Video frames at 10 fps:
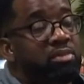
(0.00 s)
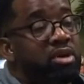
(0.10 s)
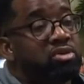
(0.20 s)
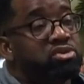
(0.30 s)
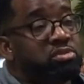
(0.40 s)

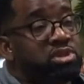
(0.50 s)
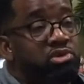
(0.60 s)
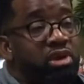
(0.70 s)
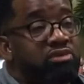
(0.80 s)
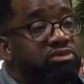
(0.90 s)
but also be
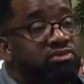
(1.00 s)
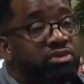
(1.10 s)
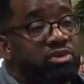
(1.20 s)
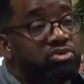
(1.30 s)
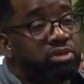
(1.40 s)
grateful
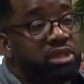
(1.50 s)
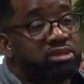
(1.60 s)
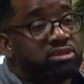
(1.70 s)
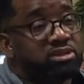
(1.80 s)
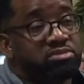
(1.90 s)
for those
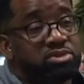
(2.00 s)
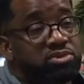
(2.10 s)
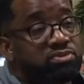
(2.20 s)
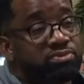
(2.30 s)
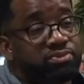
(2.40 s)
relationships too.